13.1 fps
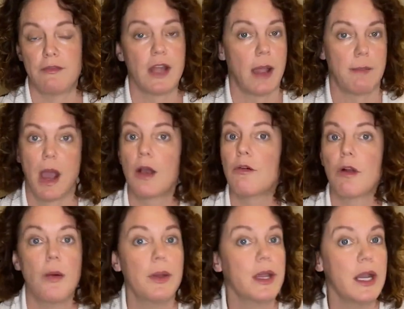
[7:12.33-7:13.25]
I'm not
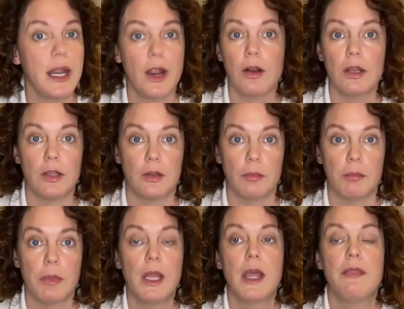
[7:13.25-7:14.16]
growing an heirloom
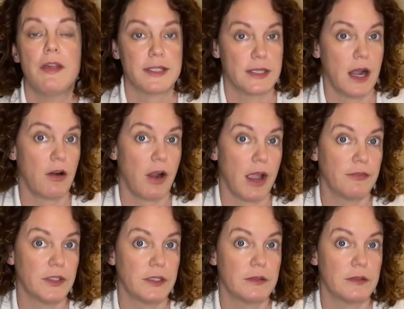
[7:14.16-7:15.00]
that's not grafted.